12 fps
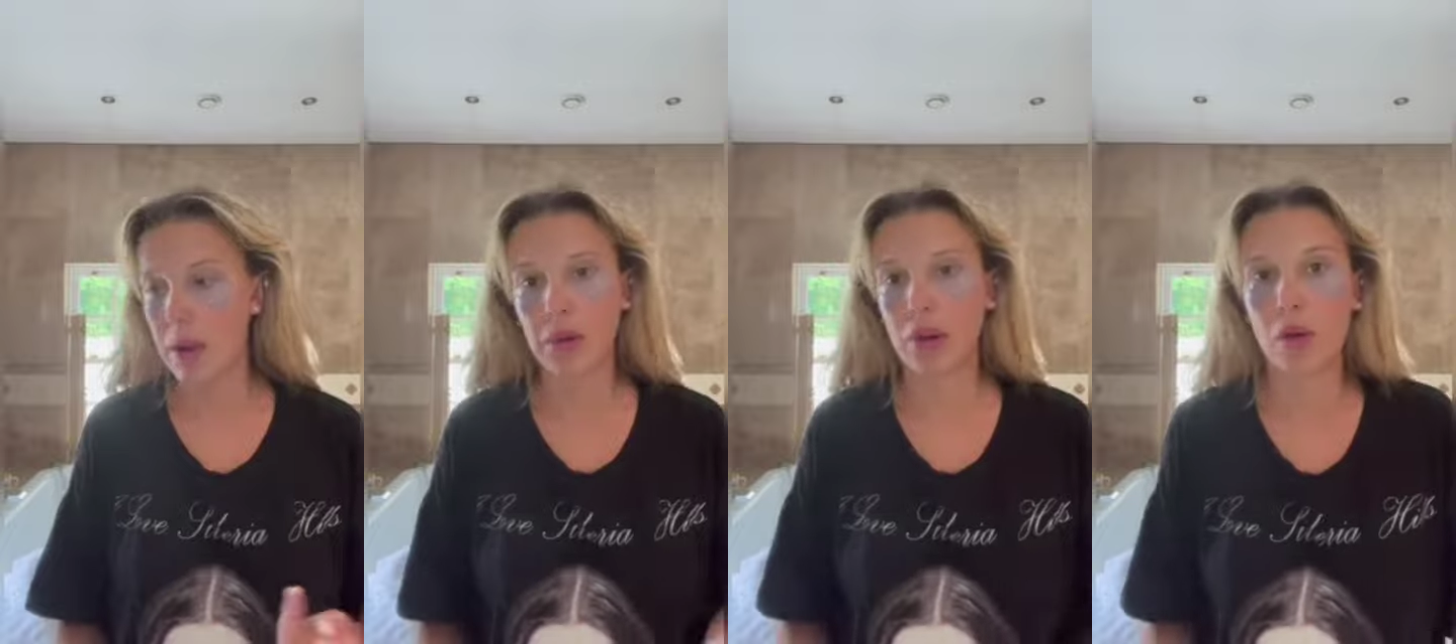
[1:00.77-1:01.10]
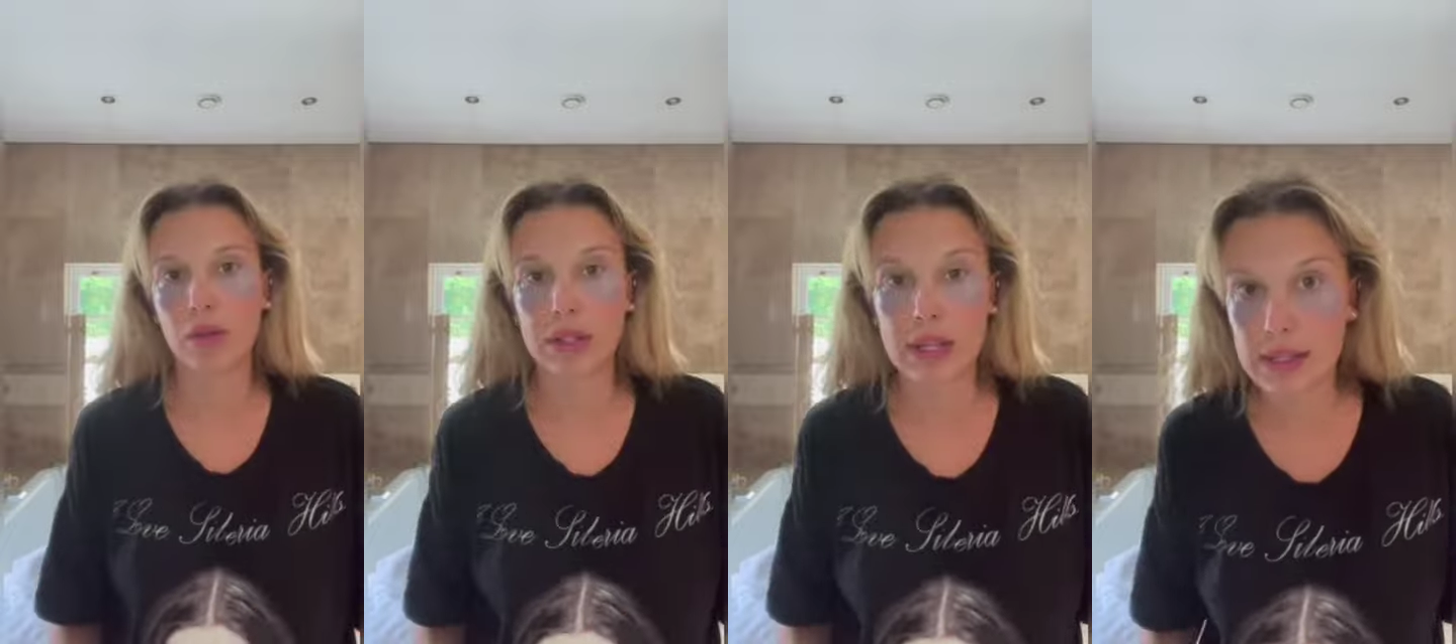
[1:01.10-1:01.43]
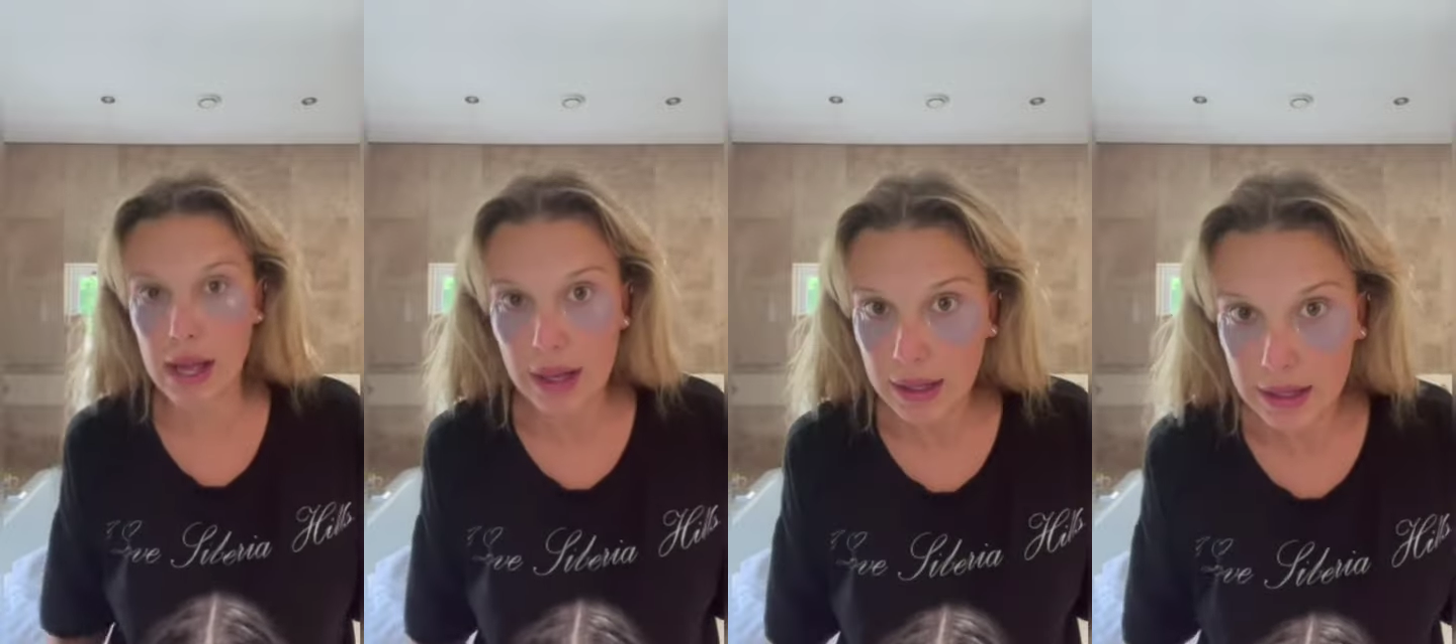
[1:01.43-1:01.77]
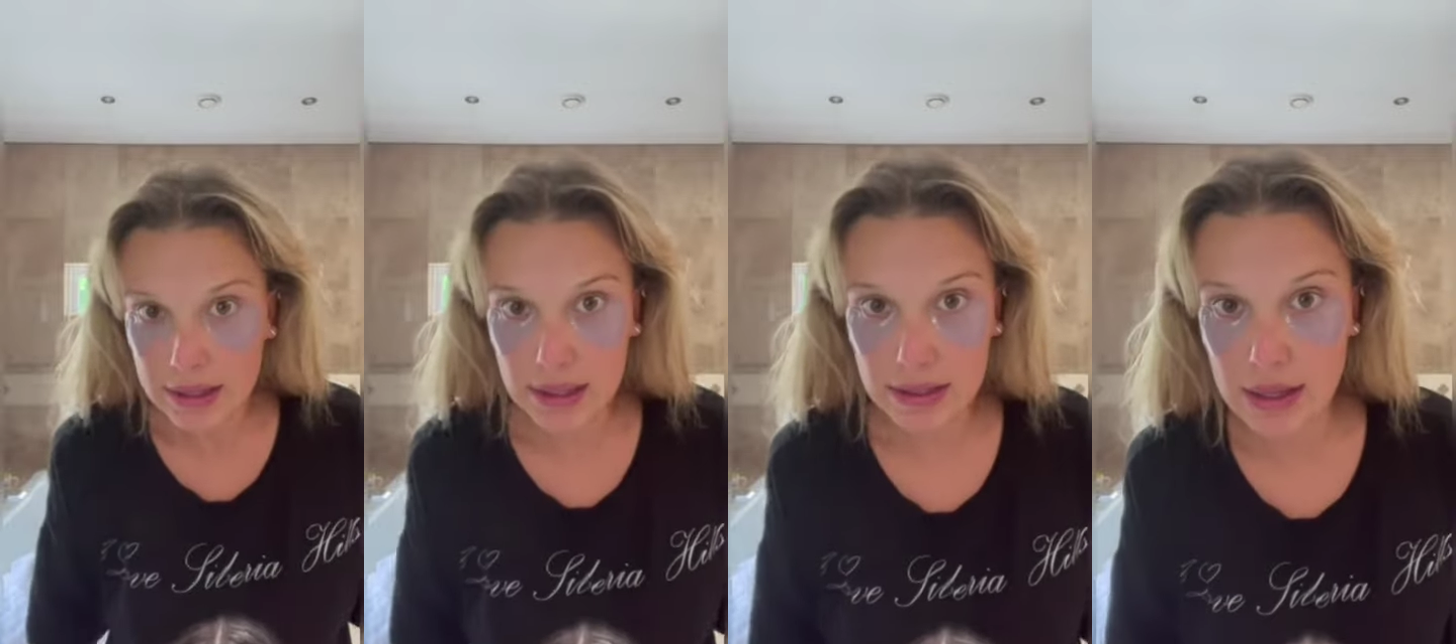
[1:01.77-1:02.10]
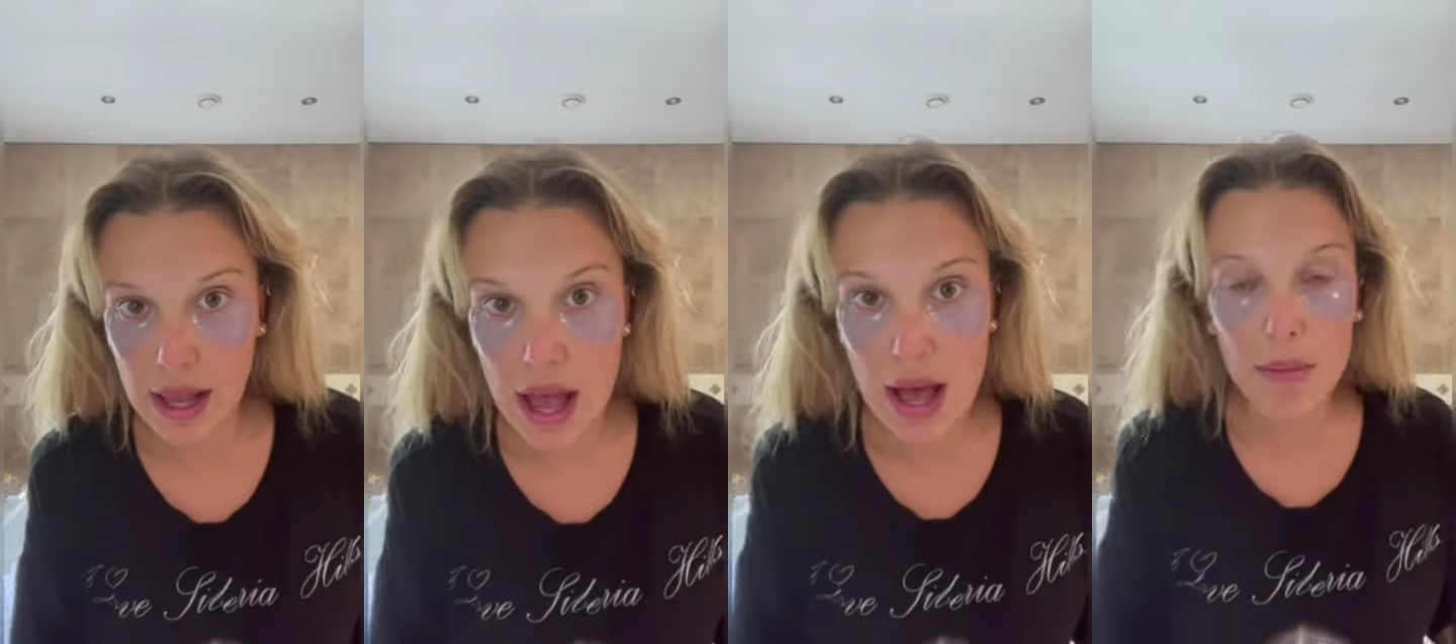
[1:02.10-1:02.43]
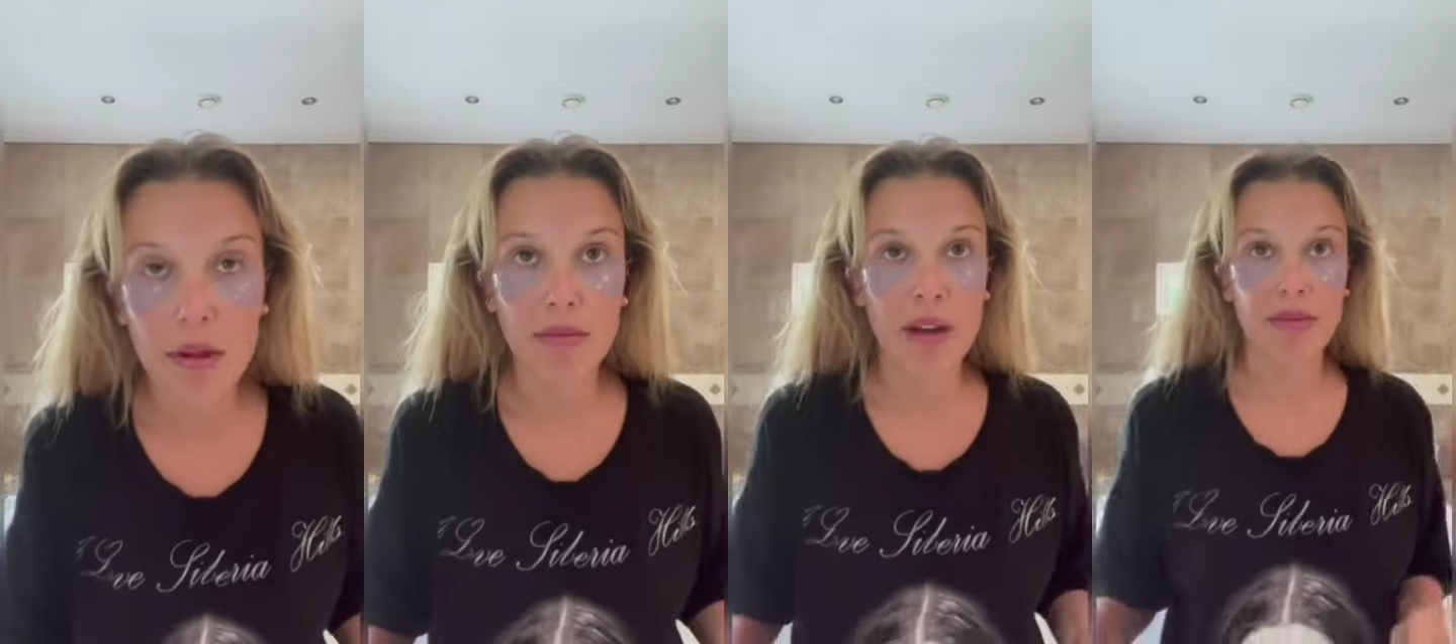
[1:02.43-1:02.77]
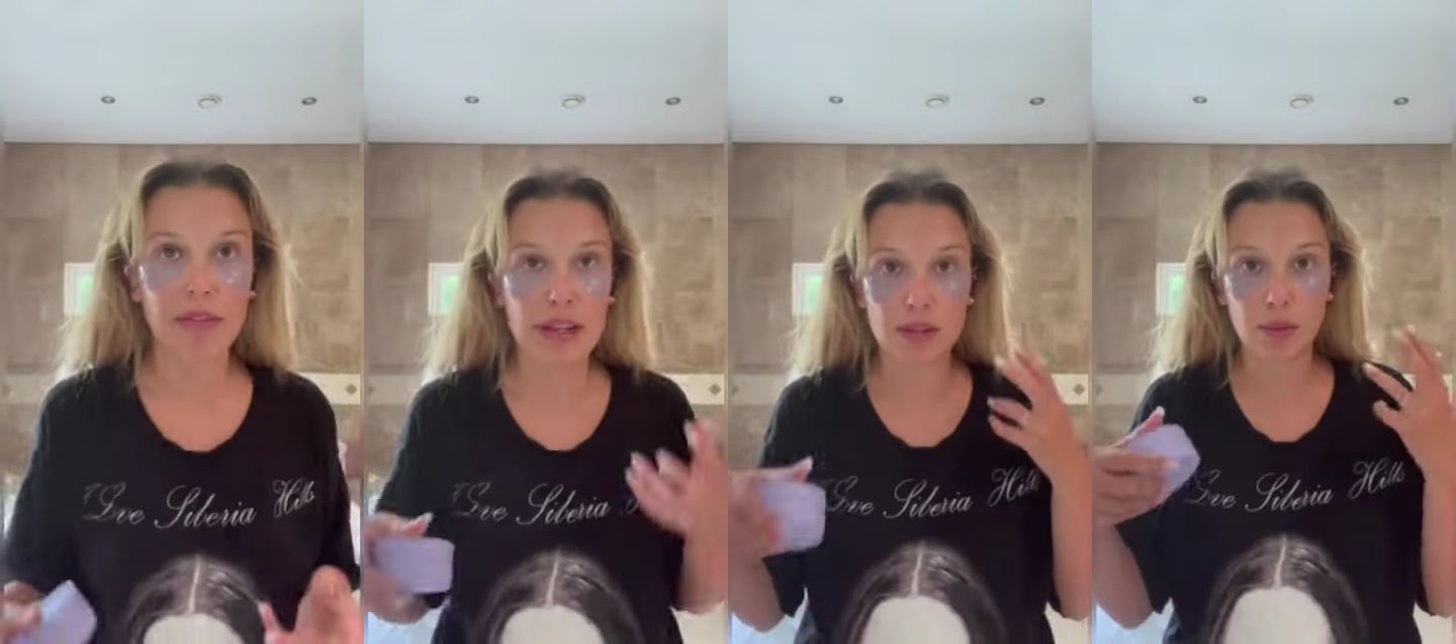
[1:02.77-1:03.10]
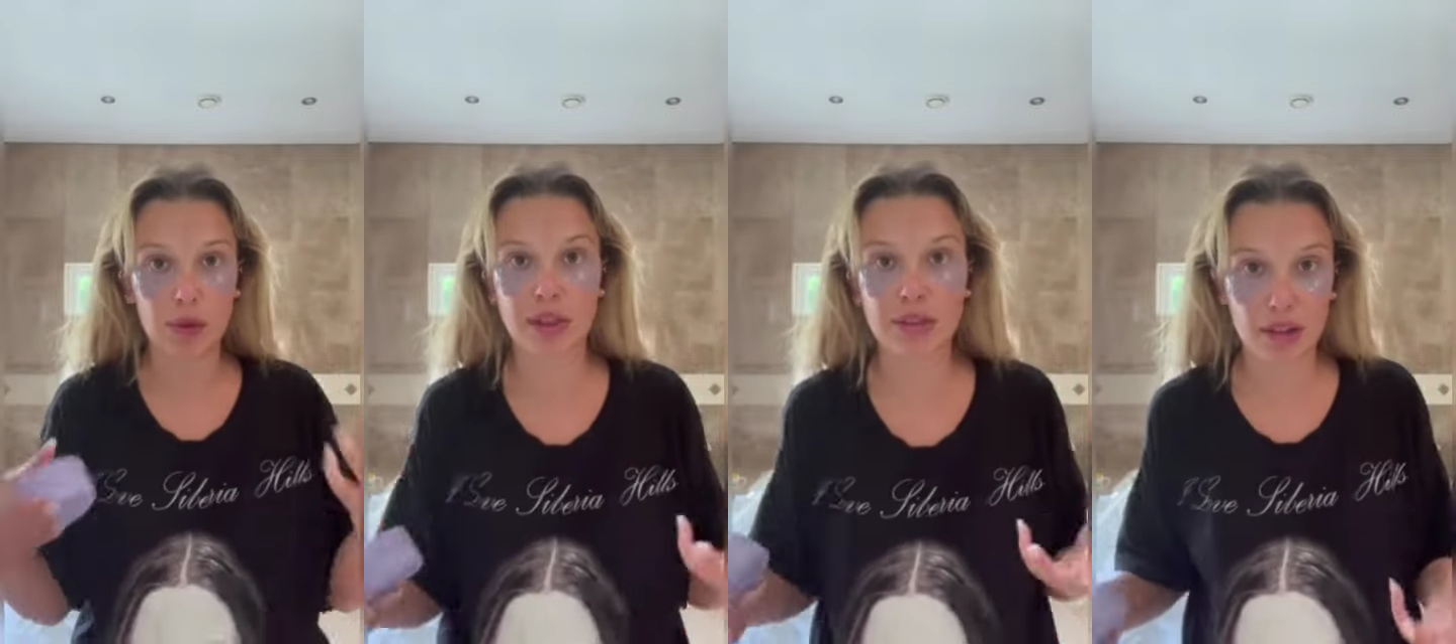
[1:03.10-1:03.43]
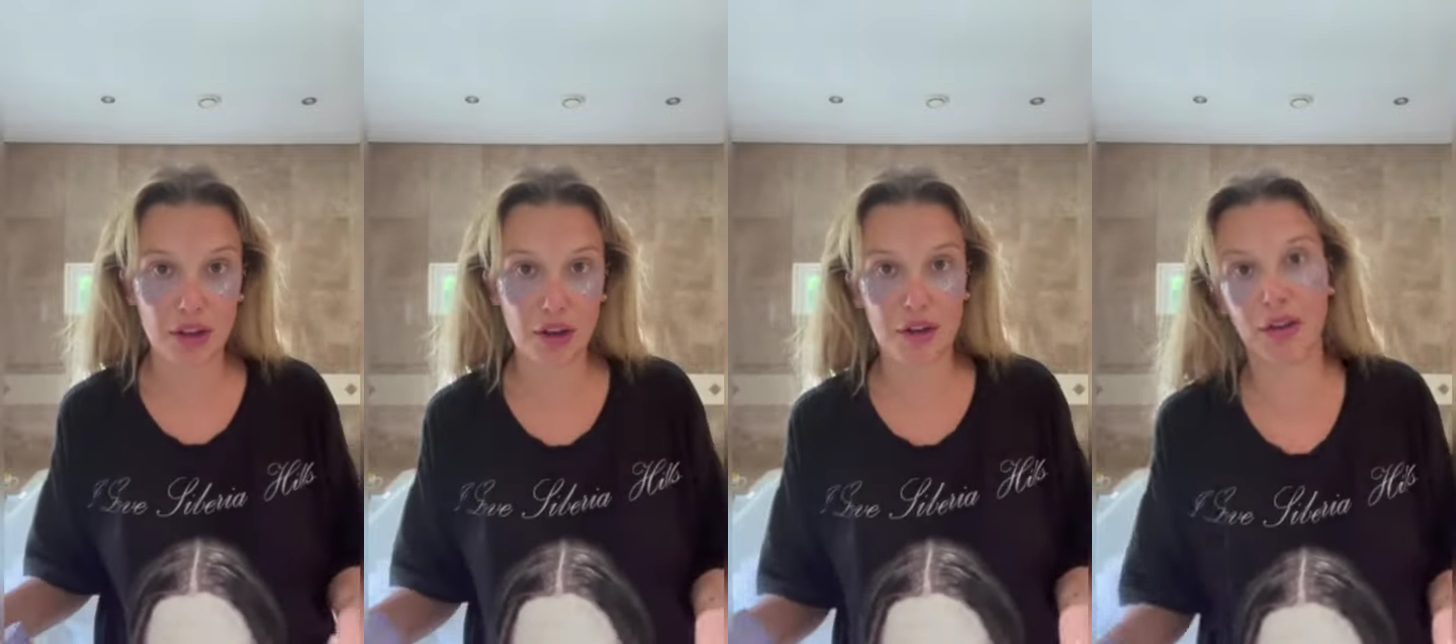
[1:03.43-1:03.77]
would go onto set at like 6 a.m. and my face wouldn't look